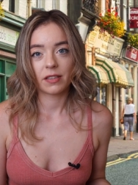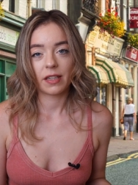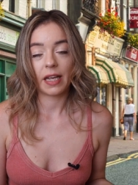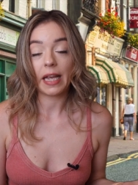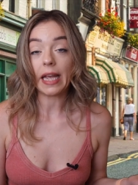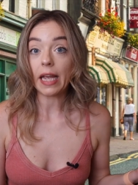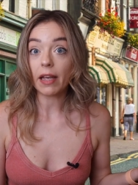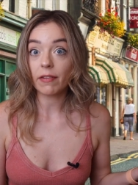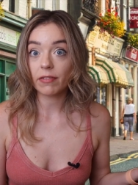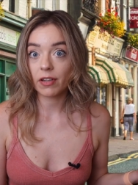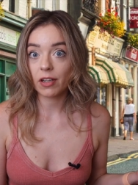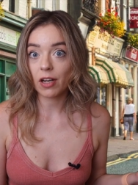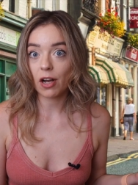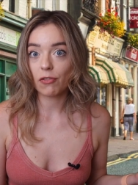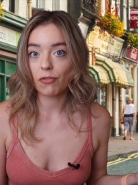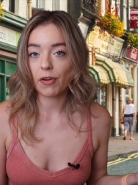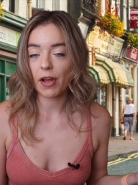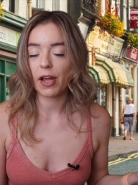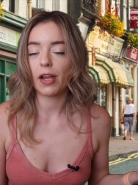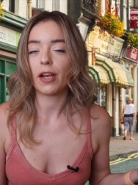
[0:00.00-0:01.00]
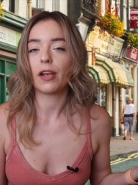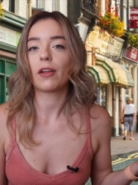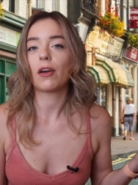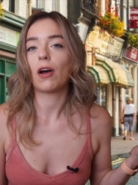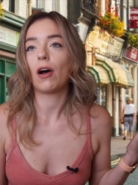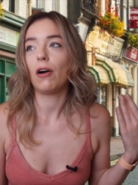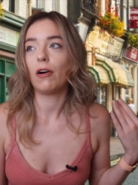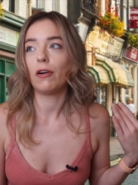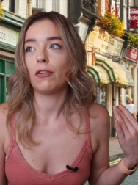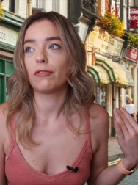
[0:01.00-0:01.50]
He even got rid
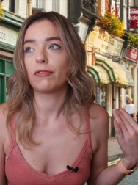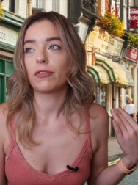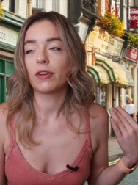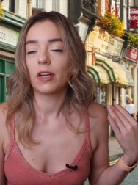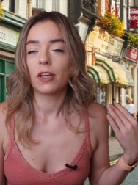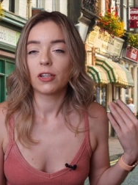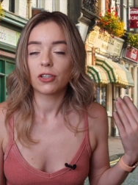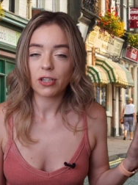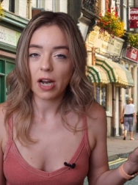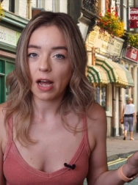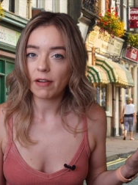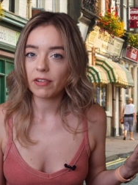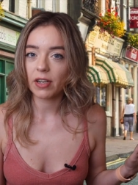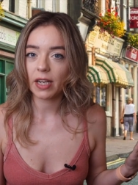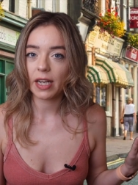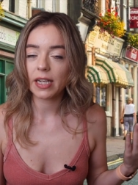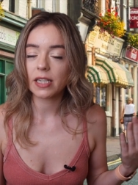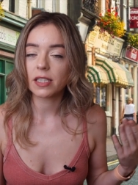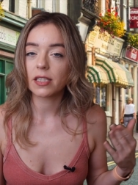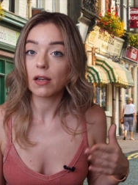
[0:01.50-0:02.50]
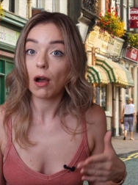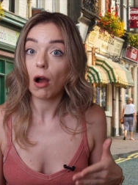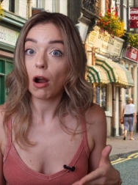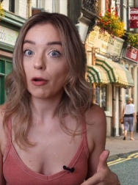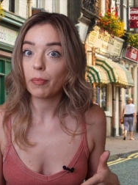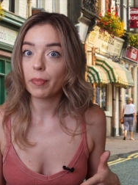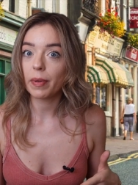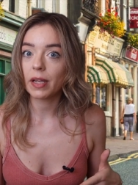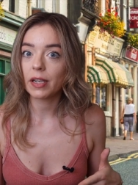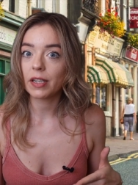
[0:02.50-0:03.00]
of Trevaline's
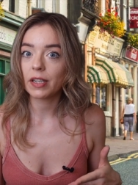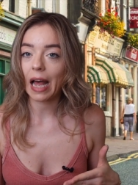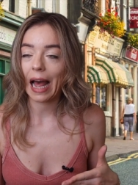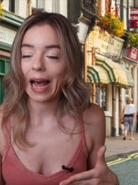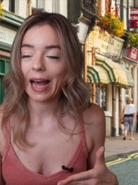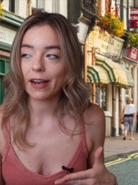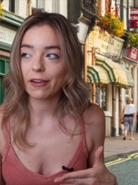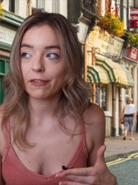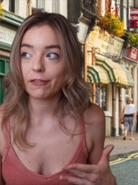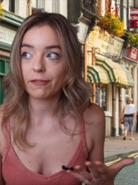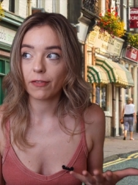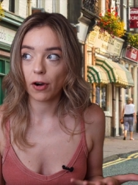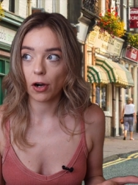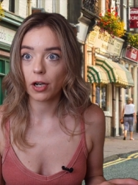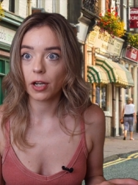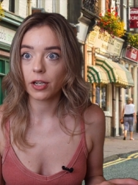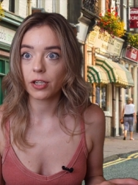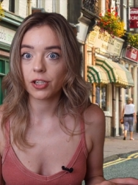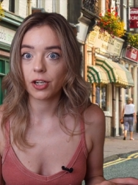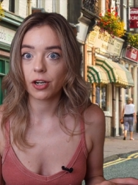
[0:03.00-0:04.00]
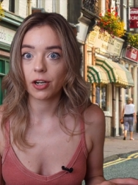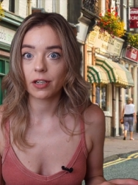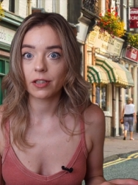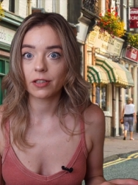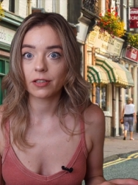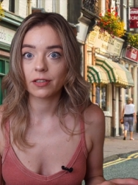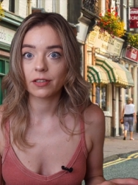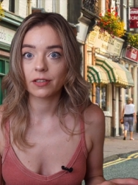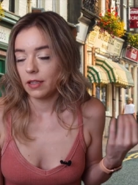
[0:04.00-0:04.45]
carpet and furniture.